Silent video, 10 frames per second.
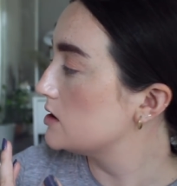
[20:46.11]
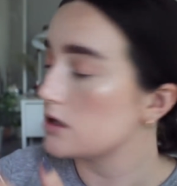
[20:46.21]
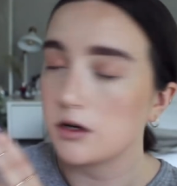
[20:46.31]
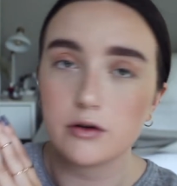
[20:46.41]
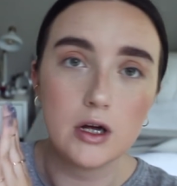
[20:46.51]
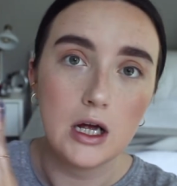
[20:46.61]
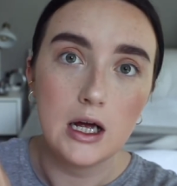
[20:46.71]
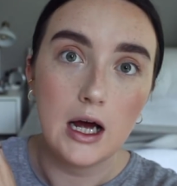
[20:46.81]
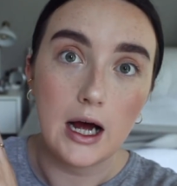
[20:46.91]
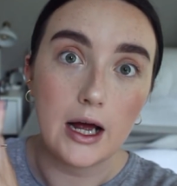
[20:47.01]
So
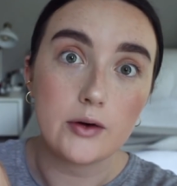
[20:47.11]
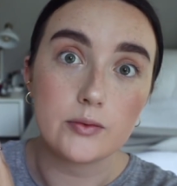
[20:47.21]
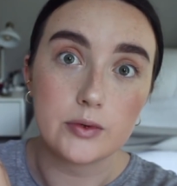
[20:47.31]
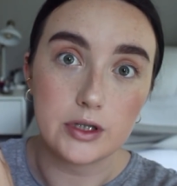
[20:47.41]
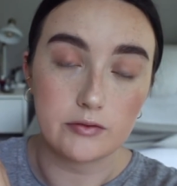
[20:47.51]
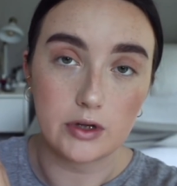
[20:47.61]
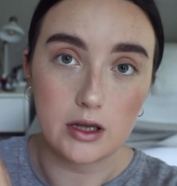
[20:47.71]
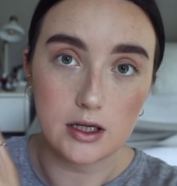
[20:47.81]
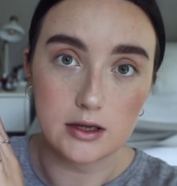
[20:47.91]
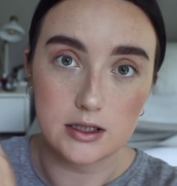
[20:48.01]
I really
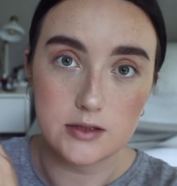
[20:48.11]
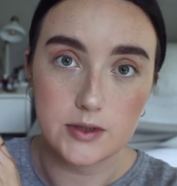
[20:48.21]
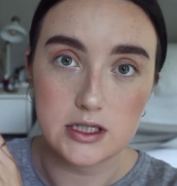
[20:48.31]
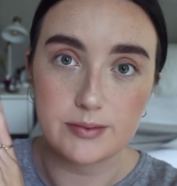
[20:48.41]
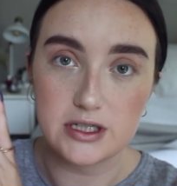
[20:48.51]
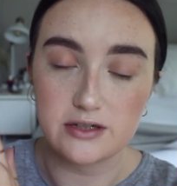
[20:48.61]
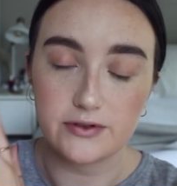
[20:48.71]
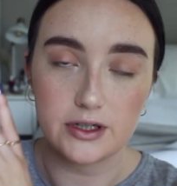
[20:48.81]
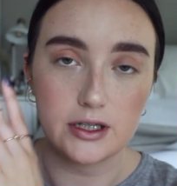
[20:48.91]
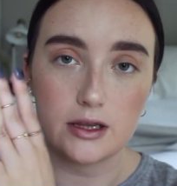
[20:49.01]
like this one
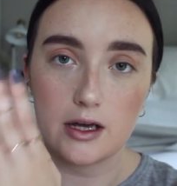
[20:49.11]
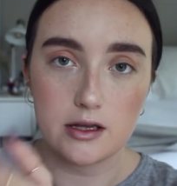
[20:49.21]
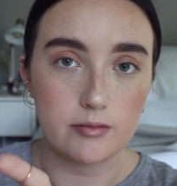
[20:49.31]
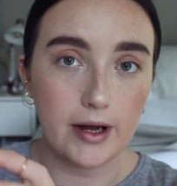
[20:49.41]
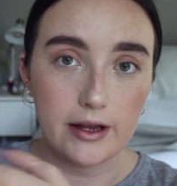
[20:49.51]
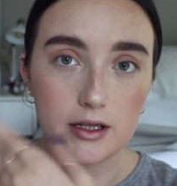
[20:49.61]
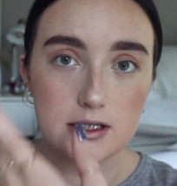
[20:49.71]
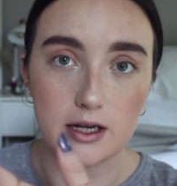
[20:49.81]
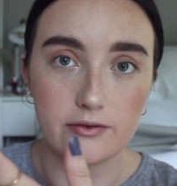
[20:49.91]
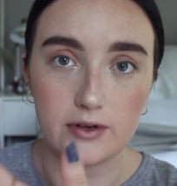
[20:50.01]
specifically. The other
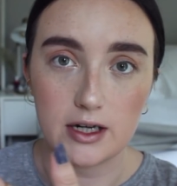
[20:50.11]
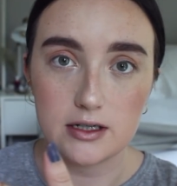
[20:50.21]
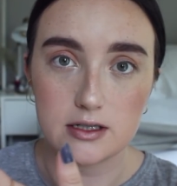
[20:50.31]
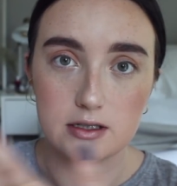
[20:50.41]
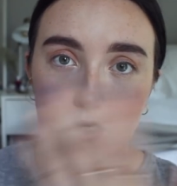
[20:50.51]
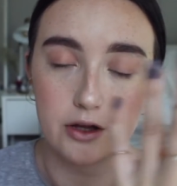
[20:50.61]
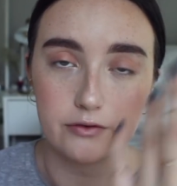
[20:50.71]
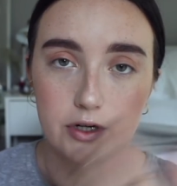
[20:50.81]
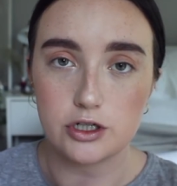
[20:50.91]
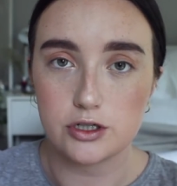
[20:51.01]
palettes have nice color
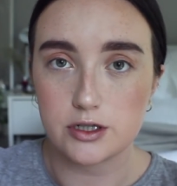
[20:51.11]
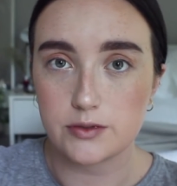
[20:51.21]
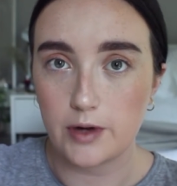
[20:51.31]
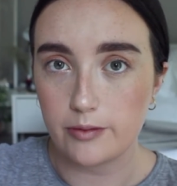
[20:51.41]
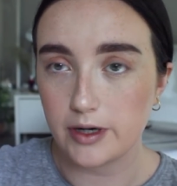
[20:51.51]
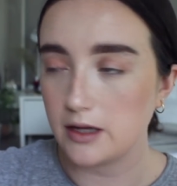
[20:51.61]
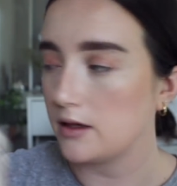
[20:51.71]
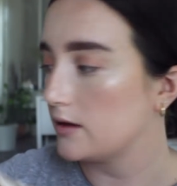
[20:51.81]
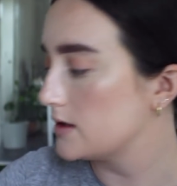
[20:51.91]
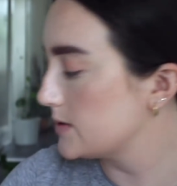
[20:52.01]
ranges as well, but I
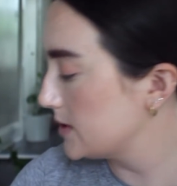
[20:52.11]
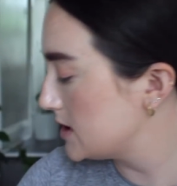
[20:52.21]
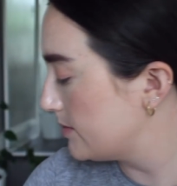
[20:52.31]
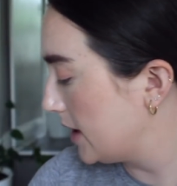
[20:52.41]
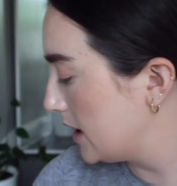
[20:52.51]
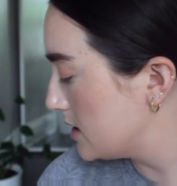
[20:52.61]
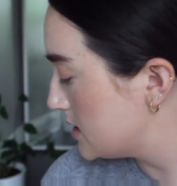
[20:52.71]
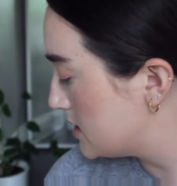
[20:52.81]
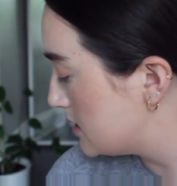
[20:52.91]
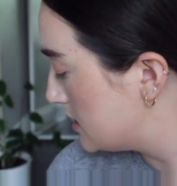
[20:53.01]
think this one's the
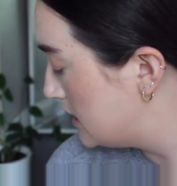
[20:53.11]
best.